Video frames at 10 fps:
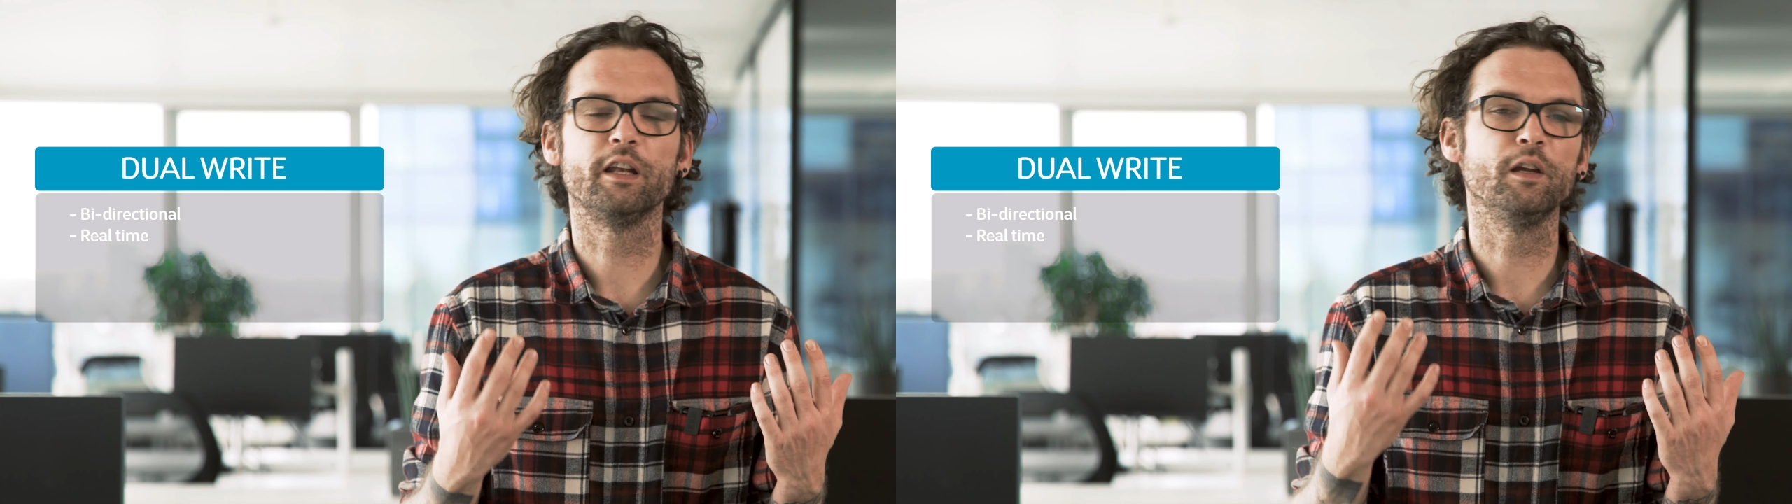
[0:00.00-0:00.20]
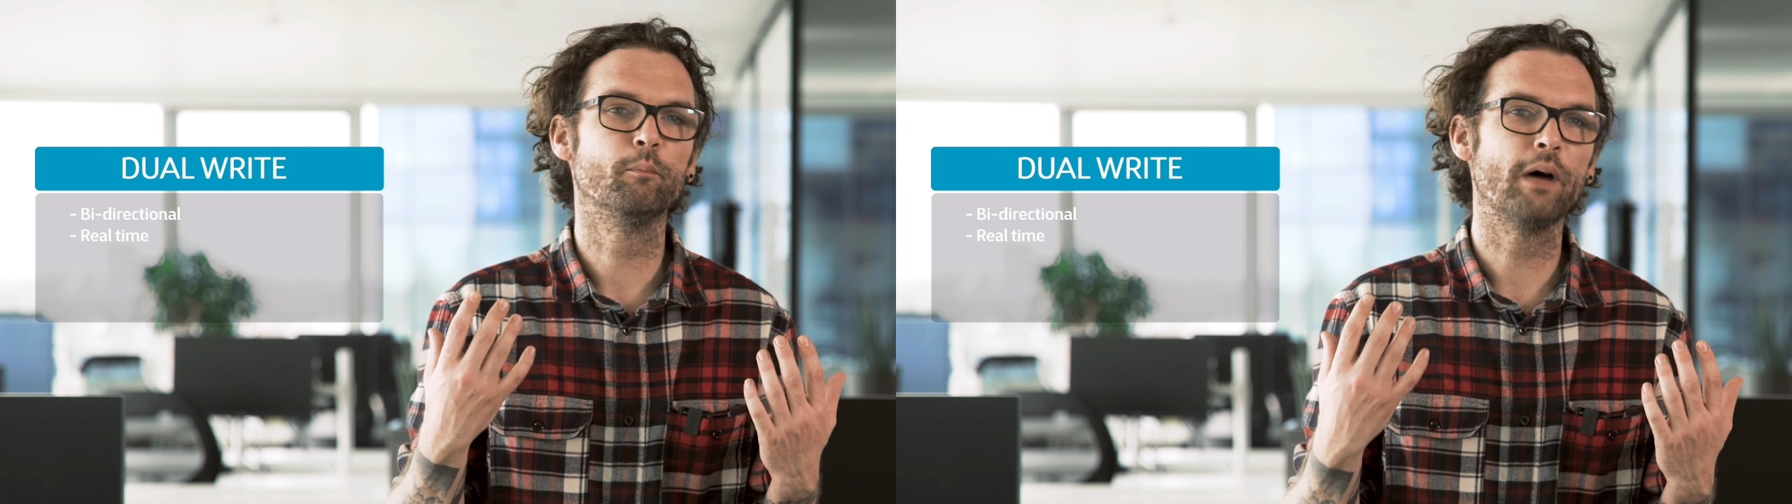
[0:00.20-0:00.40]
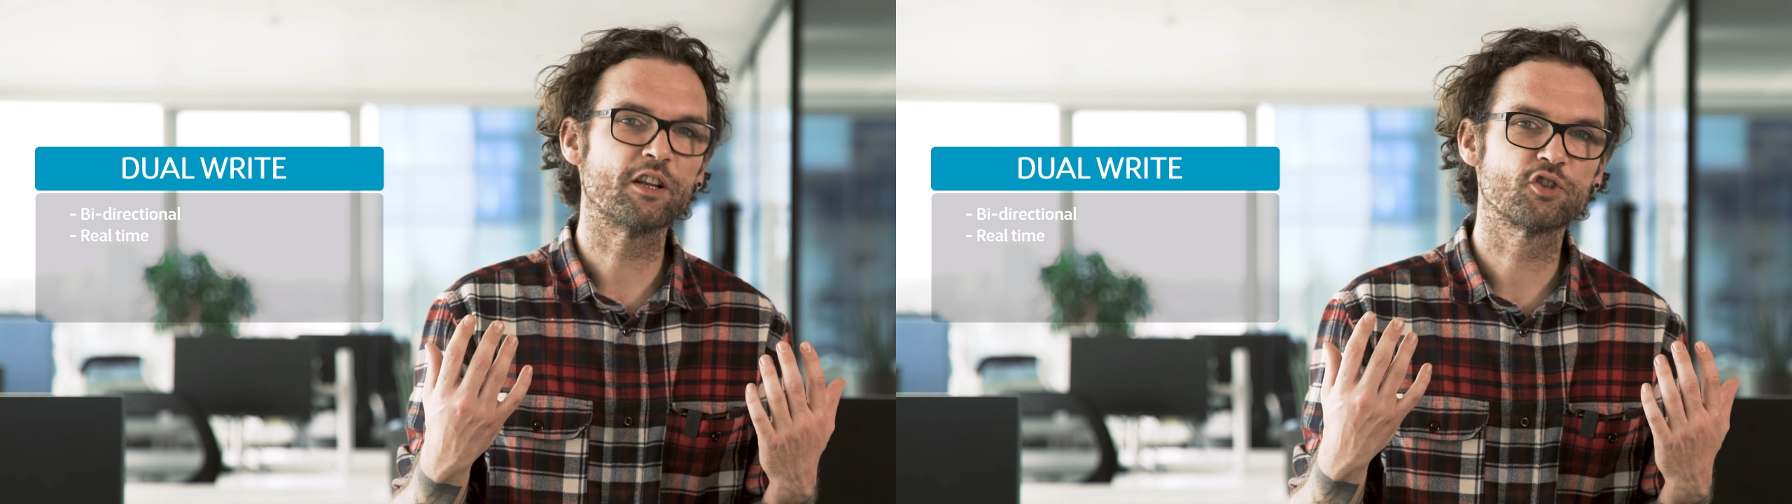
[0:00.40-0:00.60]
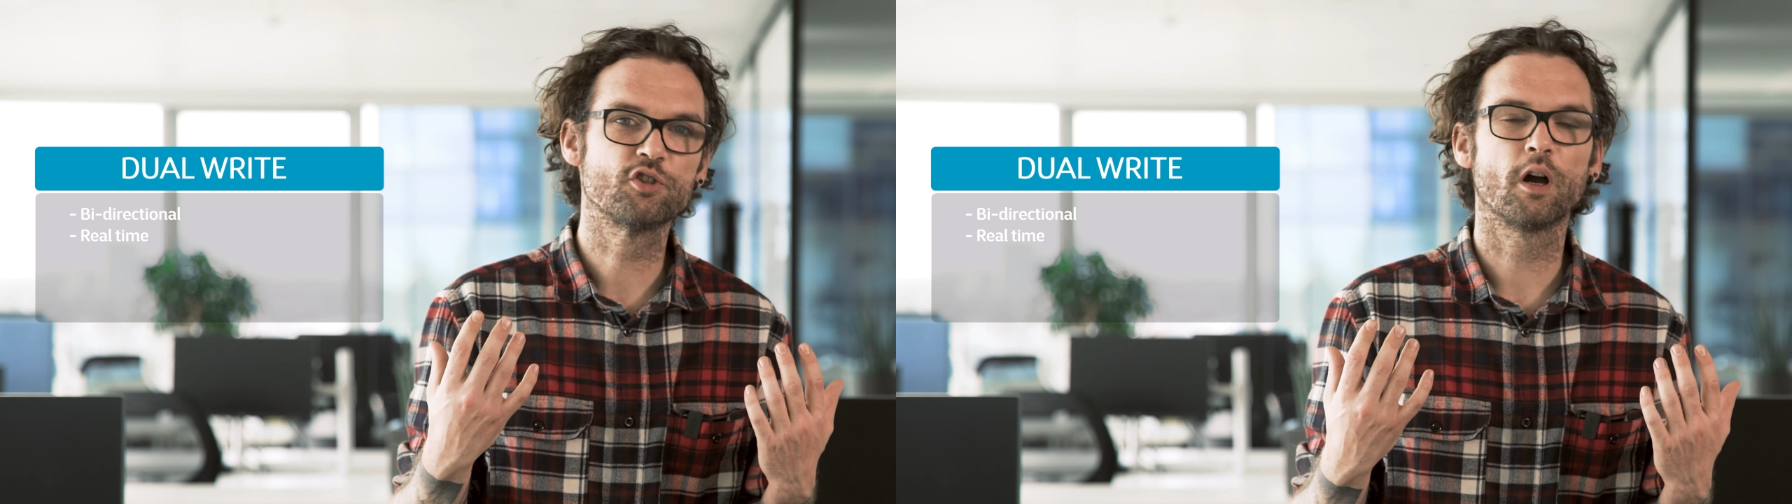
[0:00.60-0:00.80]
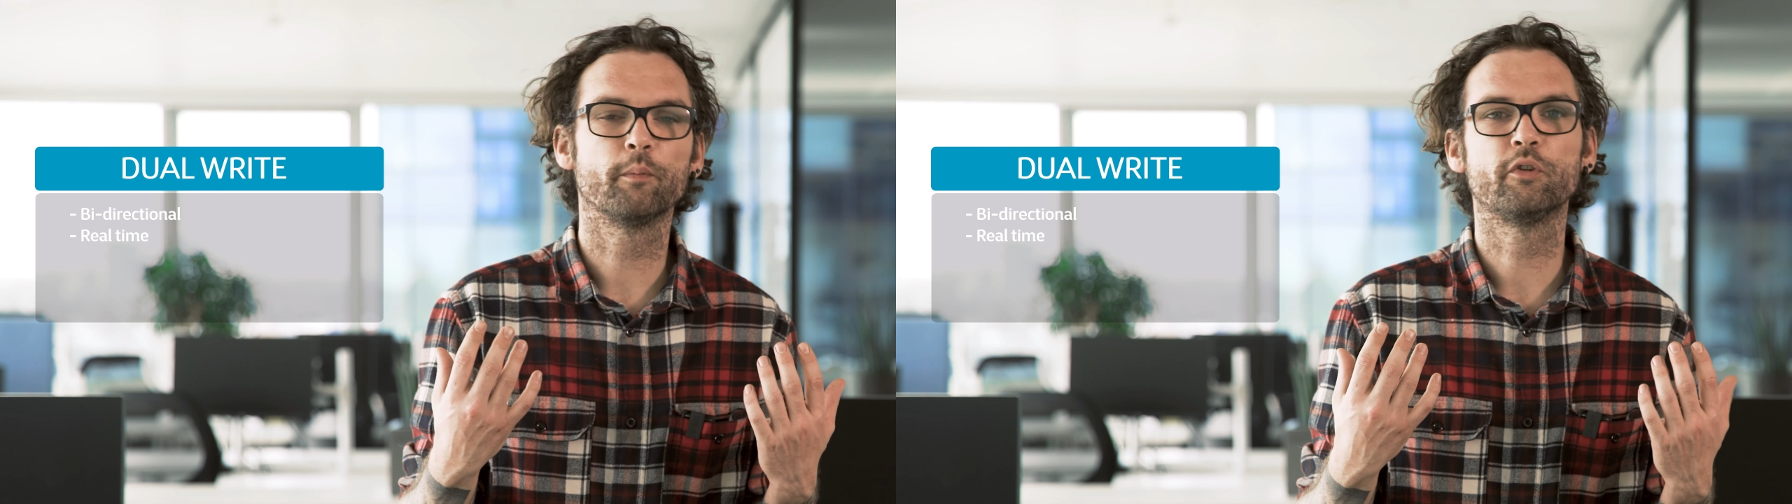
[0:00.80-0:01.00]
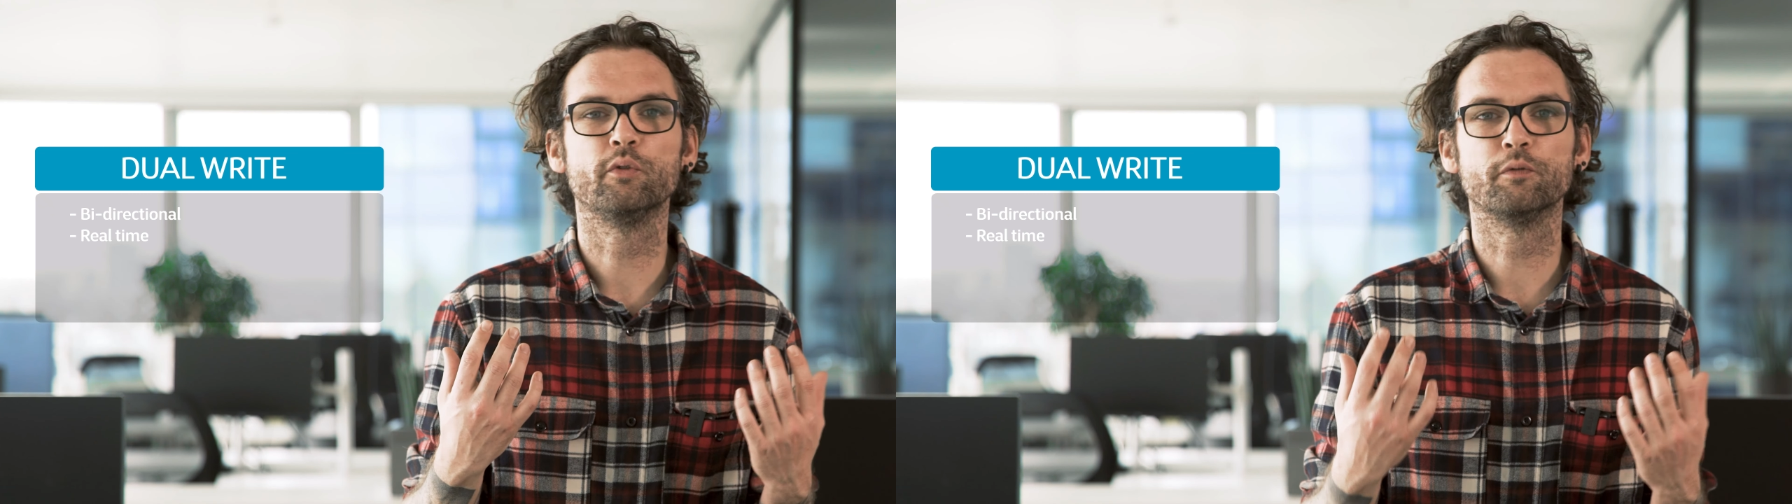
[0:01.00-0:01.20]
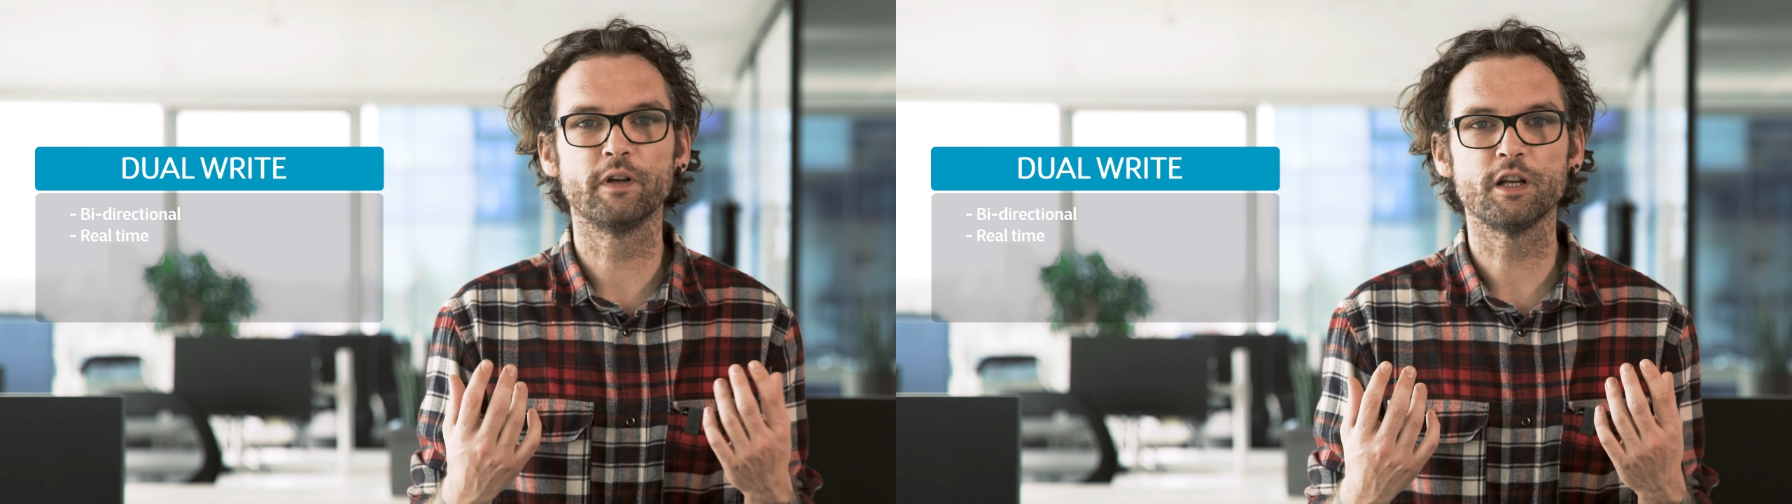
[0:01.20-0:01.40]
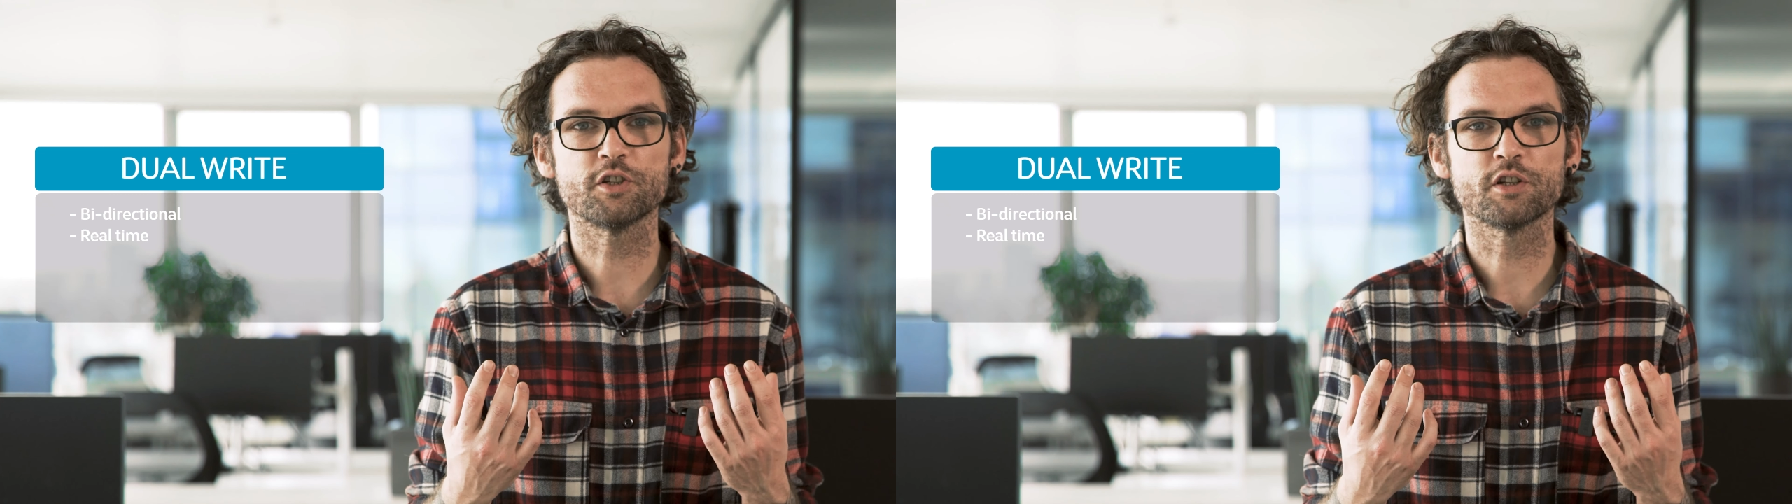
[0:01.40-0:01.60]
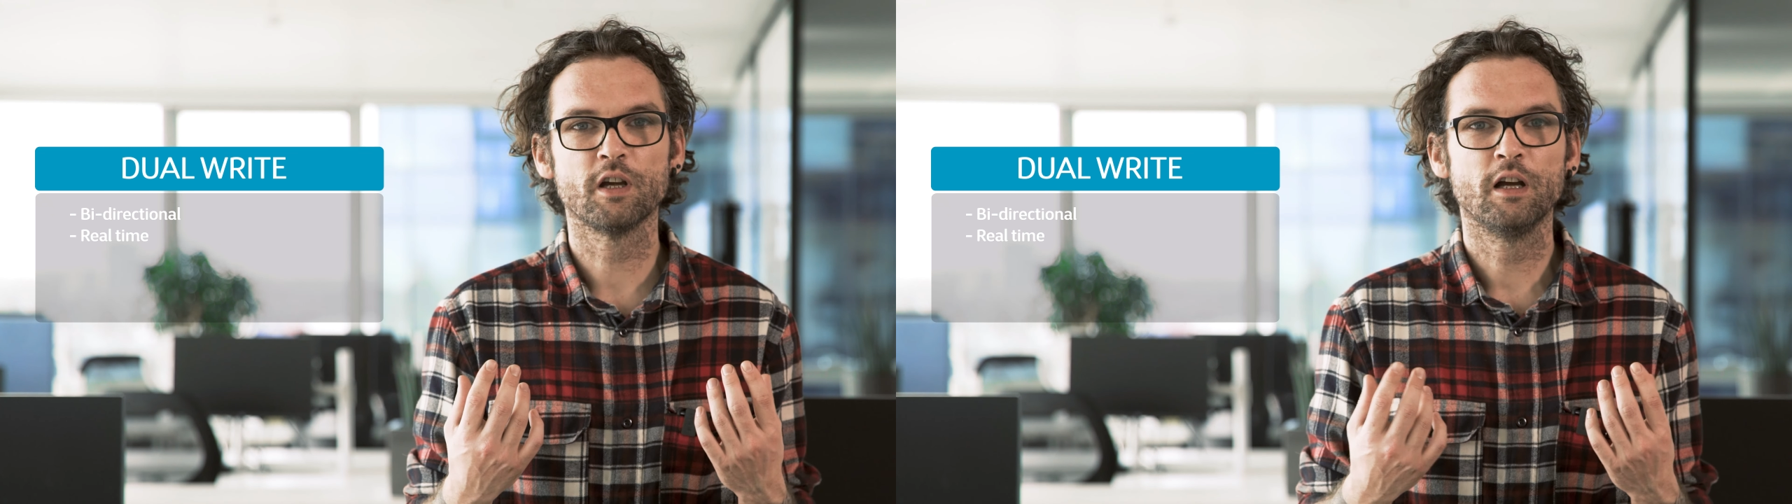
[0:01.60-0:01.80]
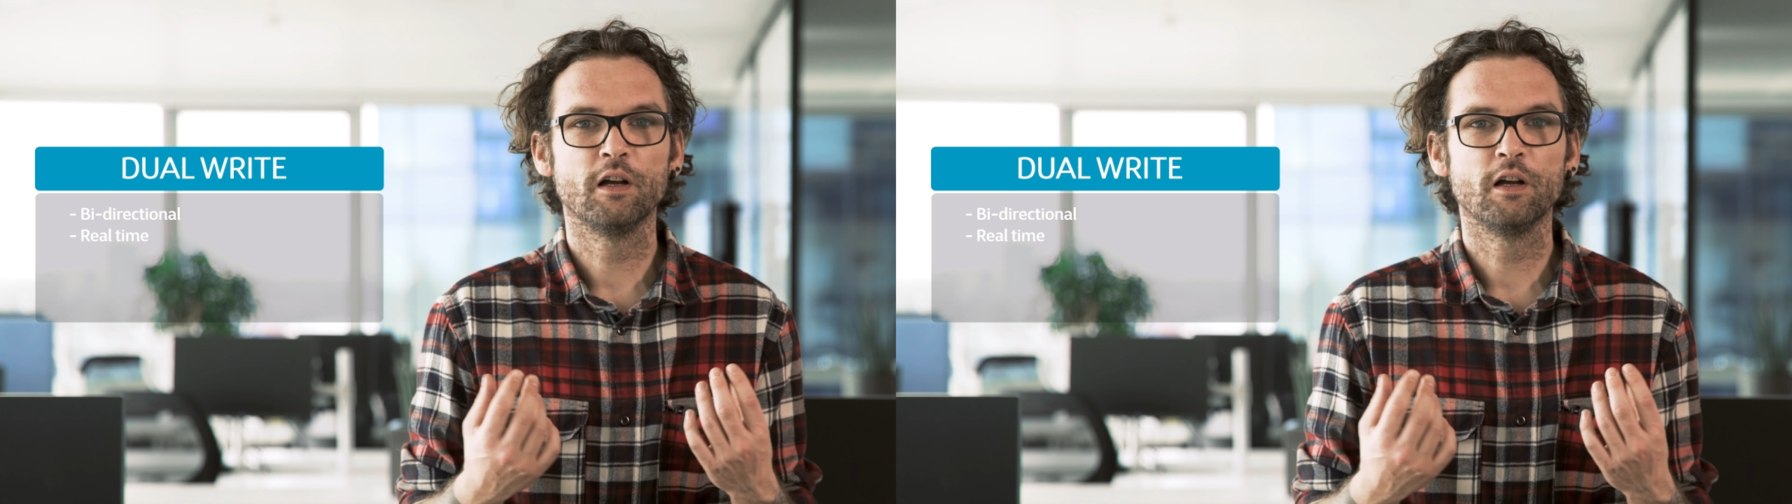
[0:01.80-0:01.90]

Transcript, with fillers: any batch jobs to finish.